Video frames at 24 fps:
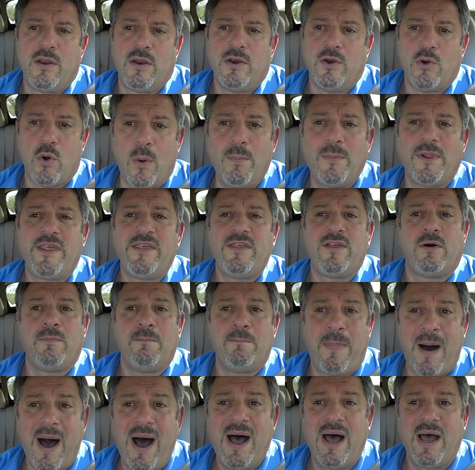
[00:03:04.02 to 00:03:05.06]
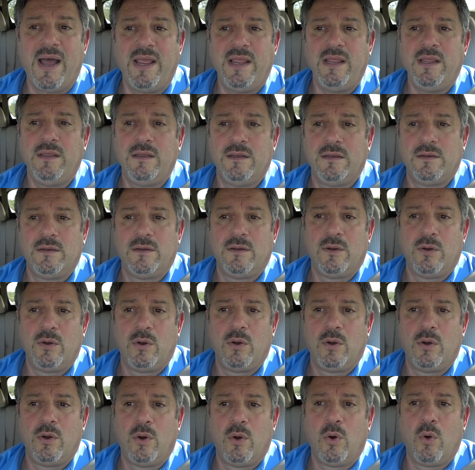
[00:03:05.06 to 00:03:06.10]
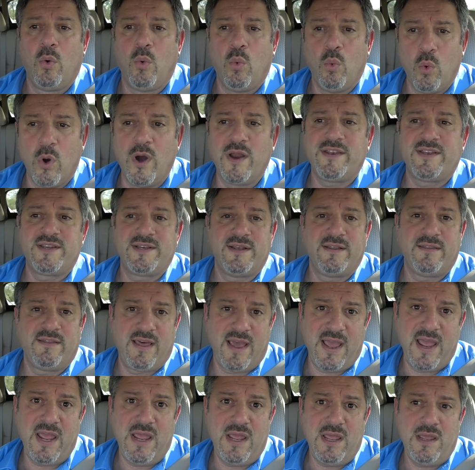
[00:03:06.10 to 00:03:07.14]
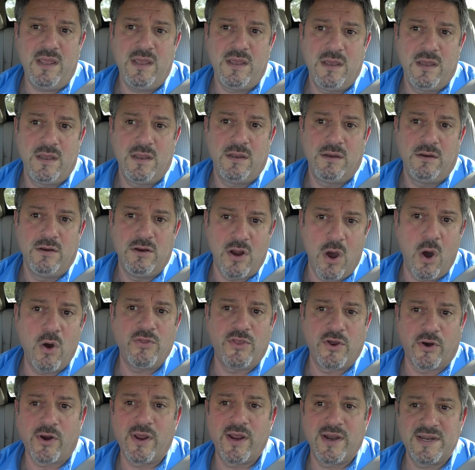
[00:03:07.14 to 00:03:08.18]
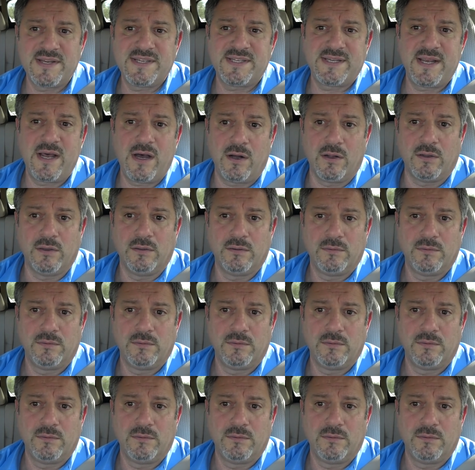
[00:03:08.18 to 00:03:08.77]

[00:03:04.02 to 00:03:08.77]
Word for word: Normally they'll buy what they know they're going to sell.